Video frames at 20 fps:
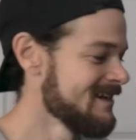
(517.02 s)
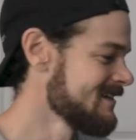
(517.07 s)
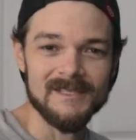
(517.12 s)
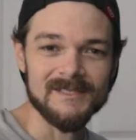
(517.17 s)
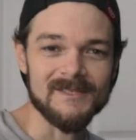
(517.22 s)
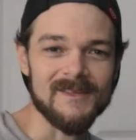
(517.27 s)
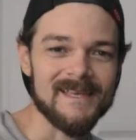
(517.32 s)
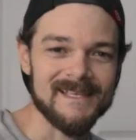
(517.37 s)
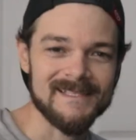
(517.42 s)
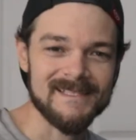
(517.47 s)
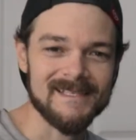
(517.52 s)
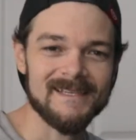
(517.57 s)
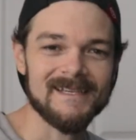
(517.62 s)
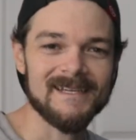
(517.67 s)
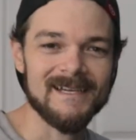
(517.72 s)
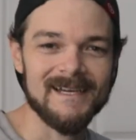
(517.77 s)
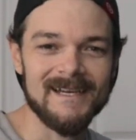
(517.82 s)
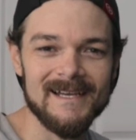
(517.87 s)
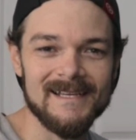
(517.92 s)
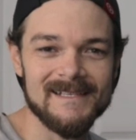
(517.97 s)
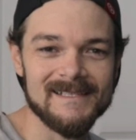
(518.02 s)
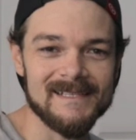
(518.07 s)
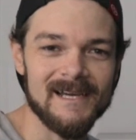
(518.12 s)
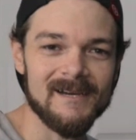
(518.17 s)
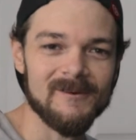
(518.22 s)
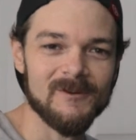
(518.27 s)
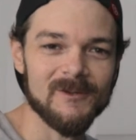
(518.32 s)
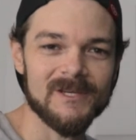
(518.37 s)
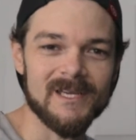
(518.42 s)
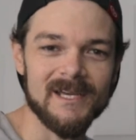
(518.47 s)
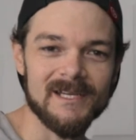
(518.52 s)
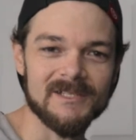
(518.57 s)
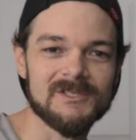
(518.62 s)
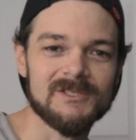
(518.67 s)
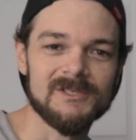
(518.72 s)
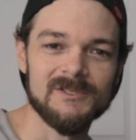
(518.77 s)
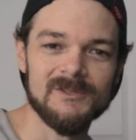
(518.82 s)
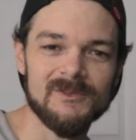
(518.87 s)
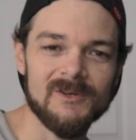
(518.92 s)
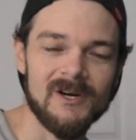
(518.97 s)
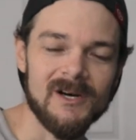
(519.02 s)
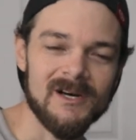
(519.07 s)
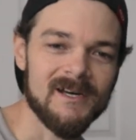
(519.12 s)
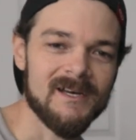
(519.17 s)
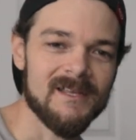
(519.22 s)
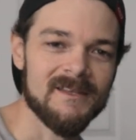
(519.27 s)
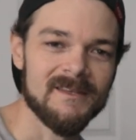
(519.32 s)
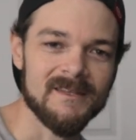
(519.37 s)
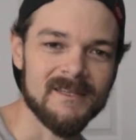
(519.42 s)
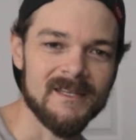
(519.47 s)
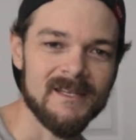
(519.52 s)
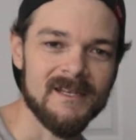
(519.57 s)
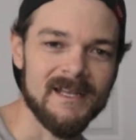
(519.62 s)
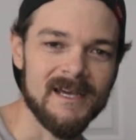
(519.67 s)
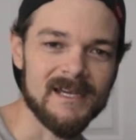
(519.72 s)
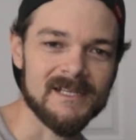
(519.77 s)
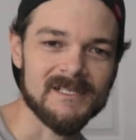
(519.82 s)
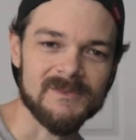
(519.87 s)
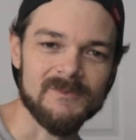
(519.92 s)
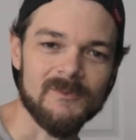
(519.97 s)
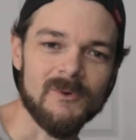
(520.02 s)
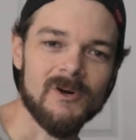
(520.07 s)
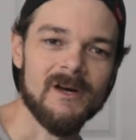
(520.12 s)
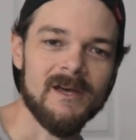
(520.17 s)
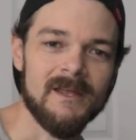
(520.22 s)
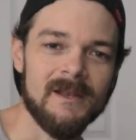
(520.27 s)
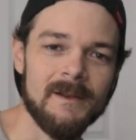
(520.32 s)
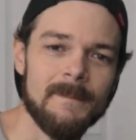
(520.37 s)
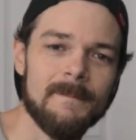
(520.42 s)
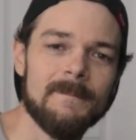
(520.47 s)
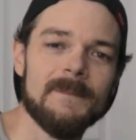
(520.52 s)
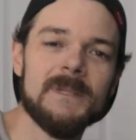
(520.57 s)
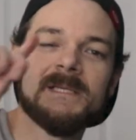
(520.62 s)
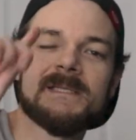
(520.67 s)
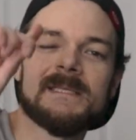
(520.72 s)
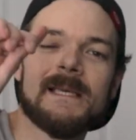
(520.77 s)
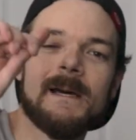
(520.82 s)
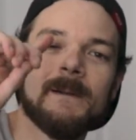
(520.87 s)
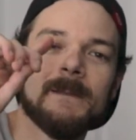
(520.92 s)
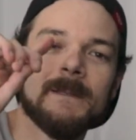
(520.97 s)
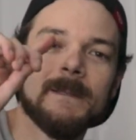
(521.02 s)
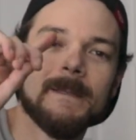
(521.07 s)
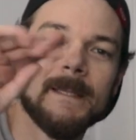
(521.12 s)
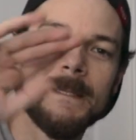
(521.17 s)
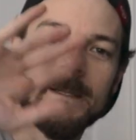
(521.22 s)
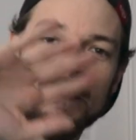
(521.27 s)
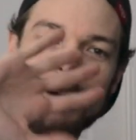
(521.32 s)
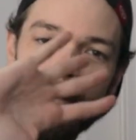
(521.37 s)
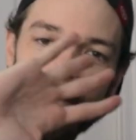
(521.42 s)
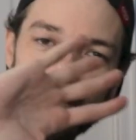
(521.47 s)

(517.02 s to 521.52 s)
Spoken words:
So that's it, guys. I will catch you on the next one. Peace out. Later.